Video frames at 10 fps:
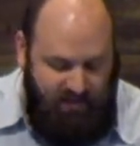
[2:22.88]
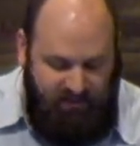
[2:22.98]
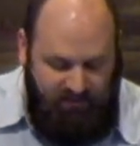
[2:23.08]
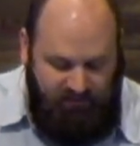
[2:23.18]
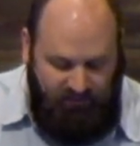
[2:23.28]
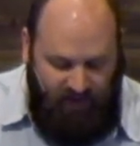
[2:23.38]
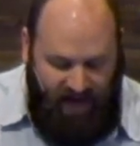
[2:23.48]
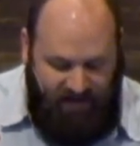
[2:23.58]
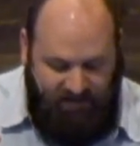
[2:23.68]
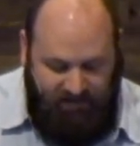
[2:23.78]

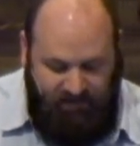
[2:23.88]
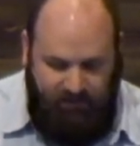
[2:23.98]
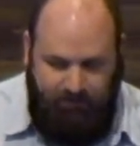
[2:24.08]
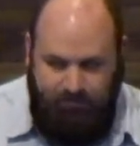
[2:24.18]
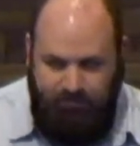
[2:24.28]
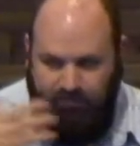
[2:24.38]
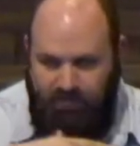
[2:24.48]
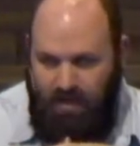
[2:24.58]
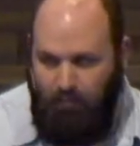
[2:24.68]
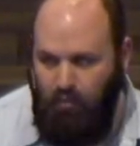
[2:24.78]
distracted.
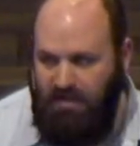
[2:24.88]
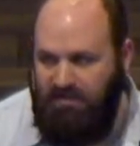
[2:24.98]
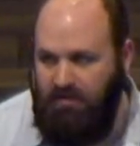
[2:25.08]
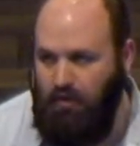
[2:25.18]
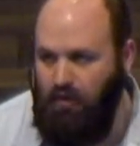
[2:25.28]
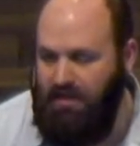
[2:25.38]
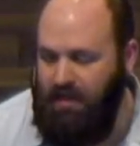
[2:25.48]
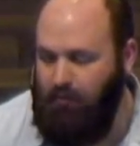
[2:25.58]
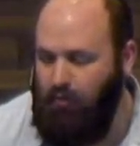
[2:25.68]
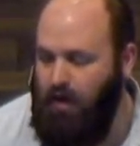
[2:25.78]
A couple weeks ago, week
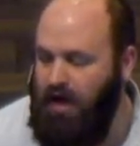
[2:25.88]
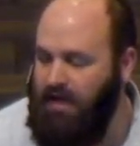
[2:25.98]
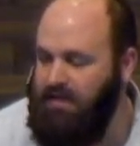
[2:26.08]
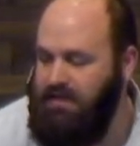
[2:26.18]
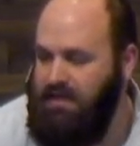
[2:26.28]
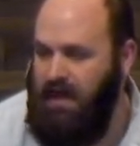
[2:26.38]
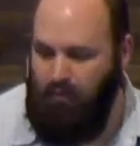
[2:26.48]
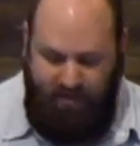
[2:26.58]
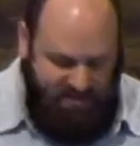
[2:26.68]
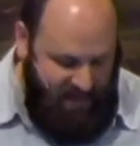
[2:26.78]
number one,
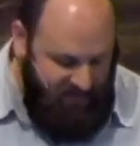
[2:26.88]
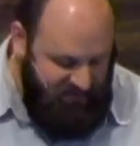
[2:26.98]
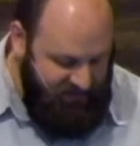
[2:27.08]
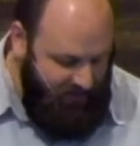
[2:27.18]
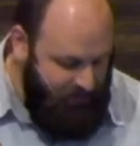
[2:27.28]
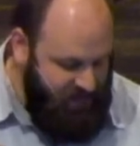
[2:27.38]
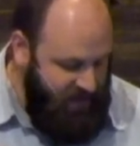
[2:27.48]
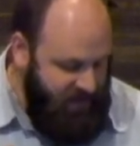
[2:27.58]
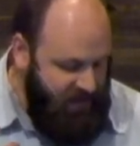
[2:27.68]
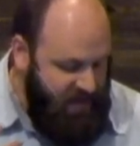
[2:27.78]
when Dennis stepped
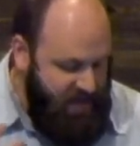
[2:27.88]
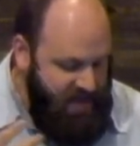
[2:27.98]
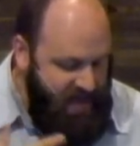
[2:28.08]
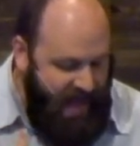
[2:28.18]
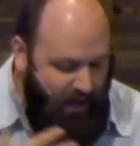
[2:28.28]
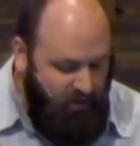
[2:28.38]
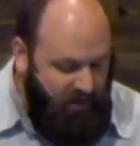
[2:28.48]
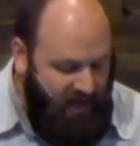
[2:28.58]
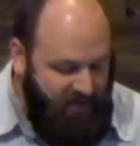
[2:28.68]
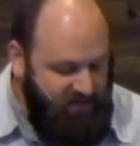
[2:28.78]
in, he
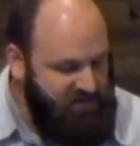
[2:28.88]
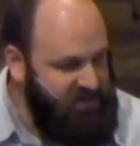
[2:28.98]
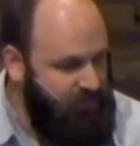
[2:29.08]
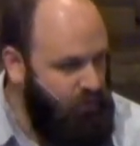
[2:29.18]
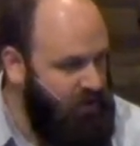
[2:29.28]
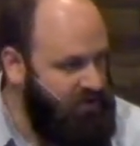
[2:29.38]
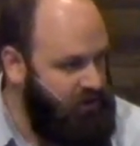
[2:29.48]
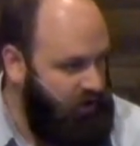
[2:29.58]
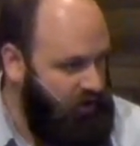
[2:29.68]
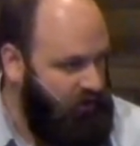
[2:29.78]
outlined the sigmoid
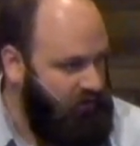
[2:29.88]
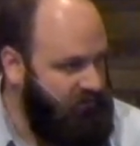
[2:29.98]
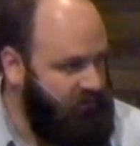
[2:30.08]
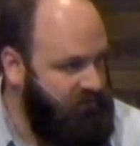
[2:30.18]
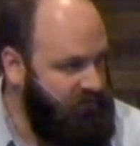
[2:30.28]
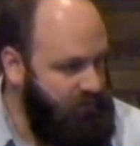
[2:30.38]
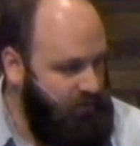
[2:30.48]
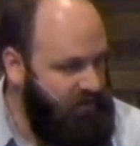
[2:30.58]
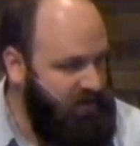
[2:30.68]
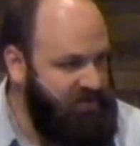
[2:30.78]
curve. You
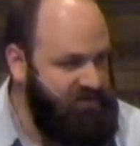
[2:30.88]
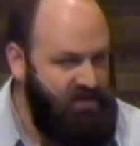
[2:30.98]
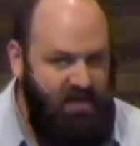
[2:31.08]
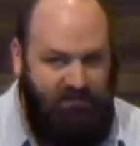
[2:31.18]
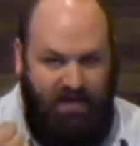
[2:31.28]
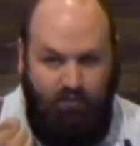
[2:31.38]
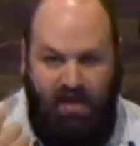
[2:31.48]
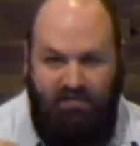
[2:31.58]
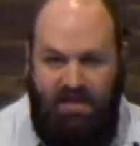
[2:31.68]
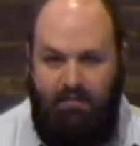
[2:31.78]
remember this? In fact, we
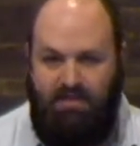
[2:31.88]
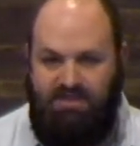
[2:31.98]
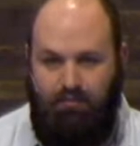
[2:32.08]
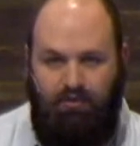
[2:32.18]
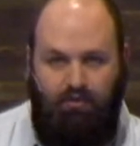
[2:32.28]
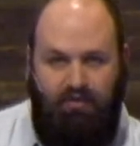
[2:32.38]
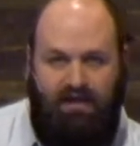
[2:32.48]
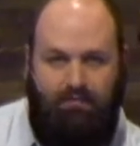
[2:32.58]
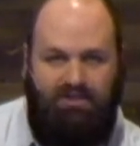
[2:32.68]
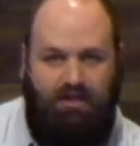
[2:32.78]
have an image. Can we throw
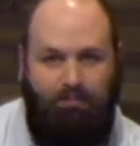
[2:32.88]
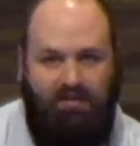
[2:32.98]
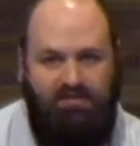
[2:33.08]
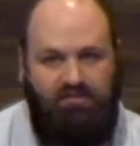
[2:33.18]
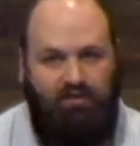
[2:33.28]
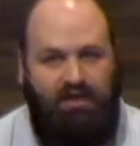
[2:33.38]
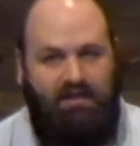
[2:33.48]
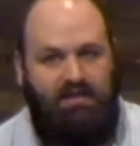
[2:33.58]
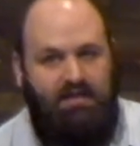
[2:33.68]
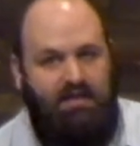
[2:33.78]
that image up on the
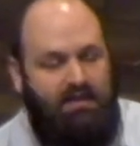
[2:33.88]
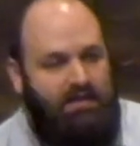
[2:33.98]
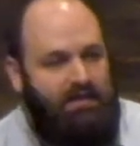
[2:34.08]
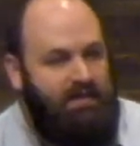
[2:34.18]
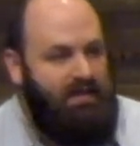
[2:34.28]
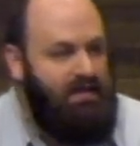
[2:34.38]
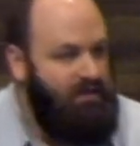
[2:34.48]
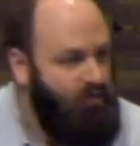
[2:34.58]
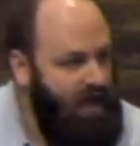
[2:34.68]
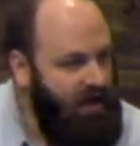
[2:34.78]
screen?
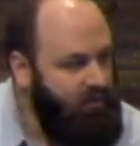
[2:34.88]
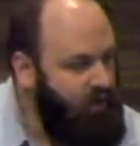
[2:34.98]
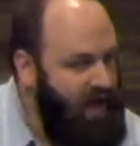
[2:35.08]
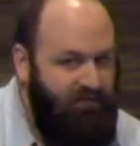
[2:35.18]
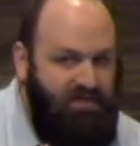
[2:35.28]
We have